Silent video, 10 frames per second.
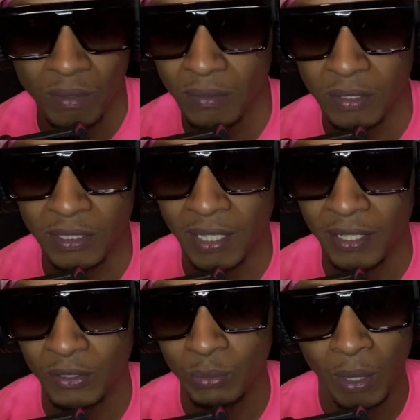Cause it's like
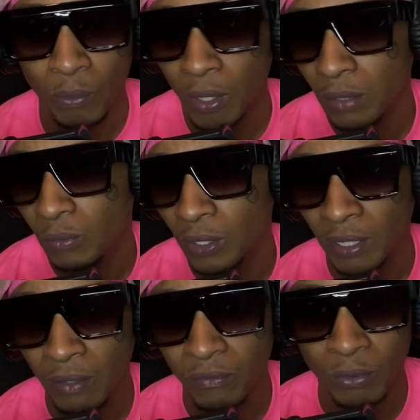you might wake up one
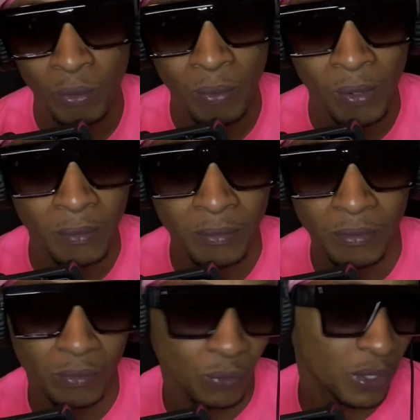day feeling one way,
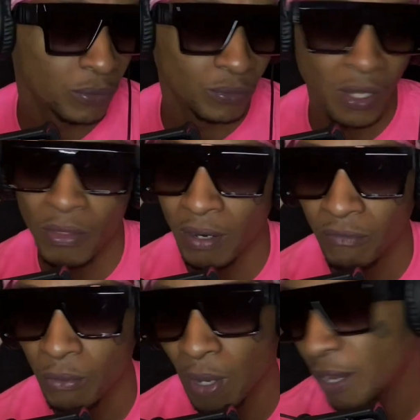wake up another day
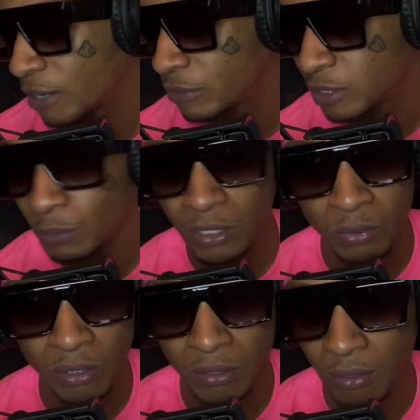feeling. I had a
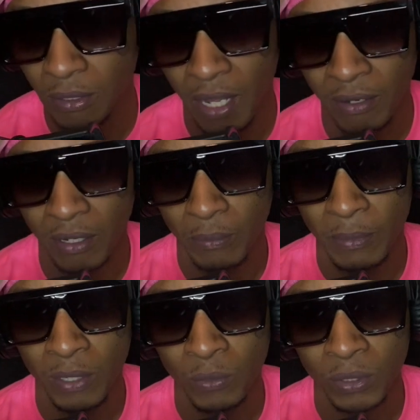
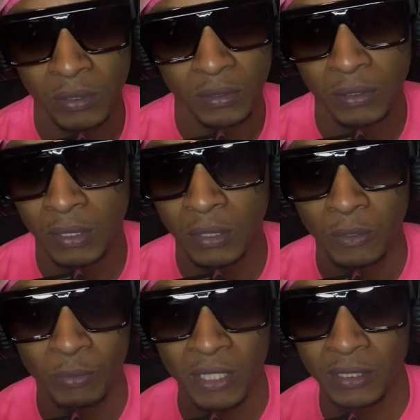meeting with the
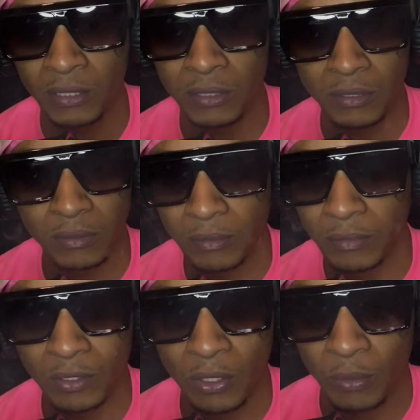presidents,
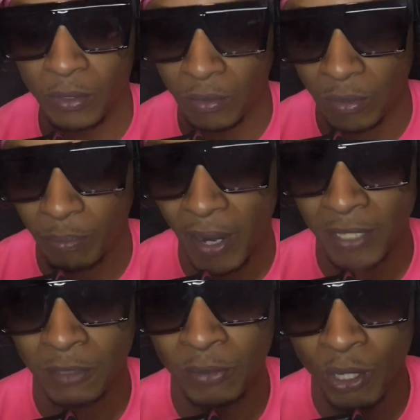the powers
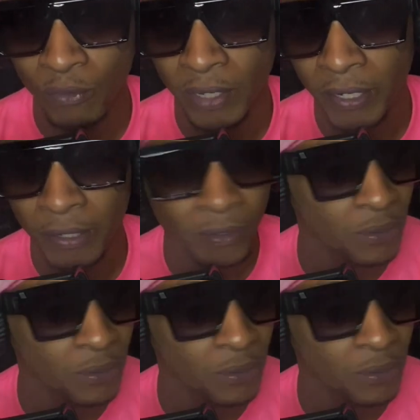that be over here.